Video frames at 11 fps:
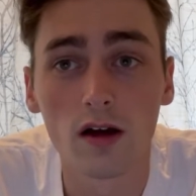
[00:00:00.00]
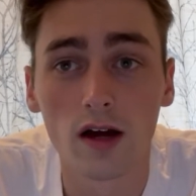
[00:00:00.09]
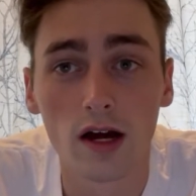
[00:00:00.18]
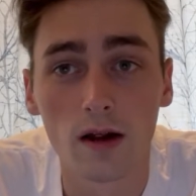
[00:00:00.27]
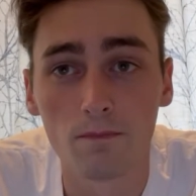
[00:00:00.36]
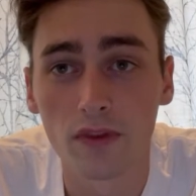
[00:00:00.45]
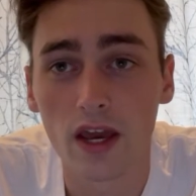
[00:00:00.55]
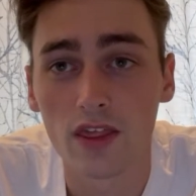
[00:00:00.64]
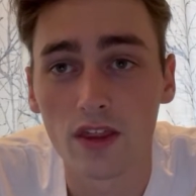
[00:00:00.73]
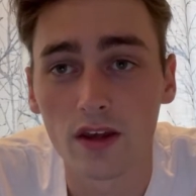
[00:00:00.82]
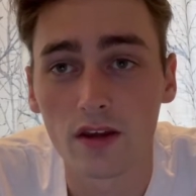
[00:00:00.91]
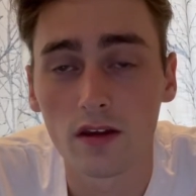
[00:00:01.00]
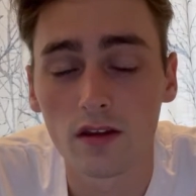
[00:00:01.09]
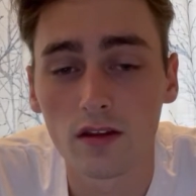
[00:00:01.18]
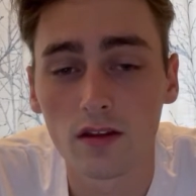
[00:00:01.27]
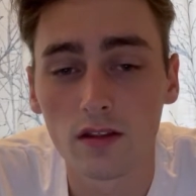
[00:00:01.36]
I think
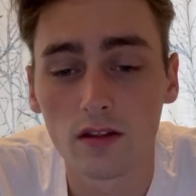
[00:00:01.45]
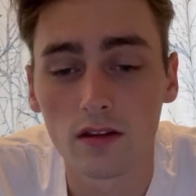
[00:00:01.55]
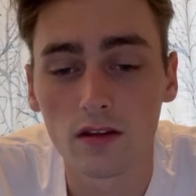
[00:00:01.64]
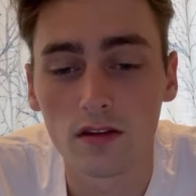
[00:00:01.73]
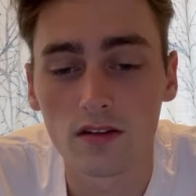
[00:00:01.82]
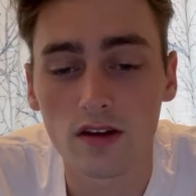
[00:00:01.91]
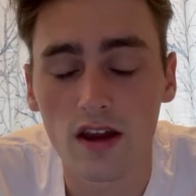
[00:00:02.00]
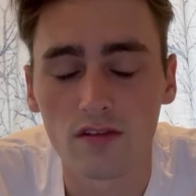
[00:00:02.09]
this kind